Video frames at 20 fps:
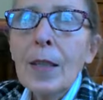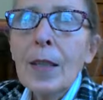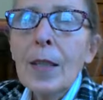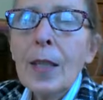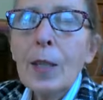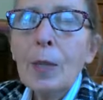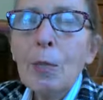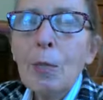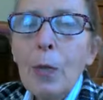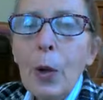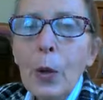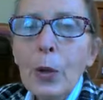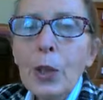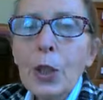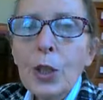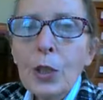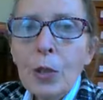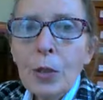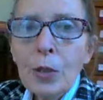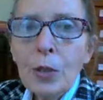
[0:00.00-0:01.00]

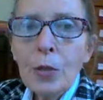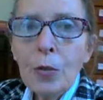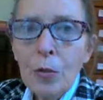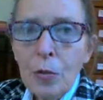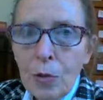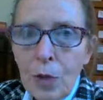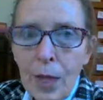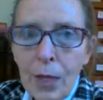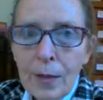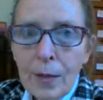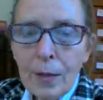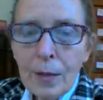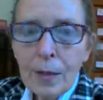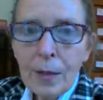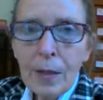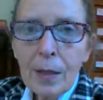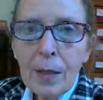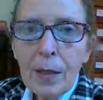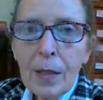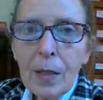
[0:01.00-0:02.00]
emotional
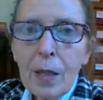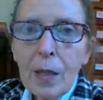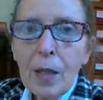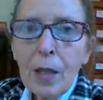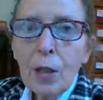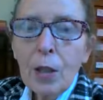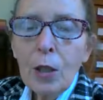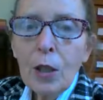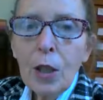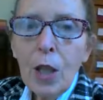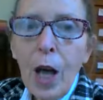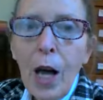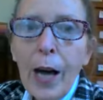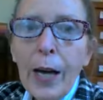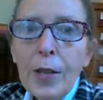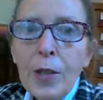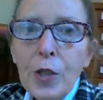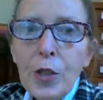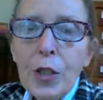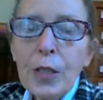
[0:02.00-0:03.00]
stress
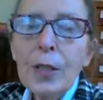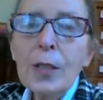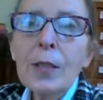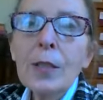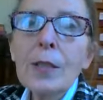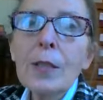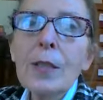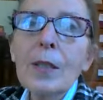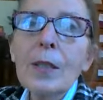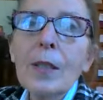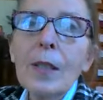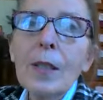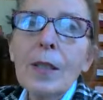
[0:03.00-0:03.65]
lodges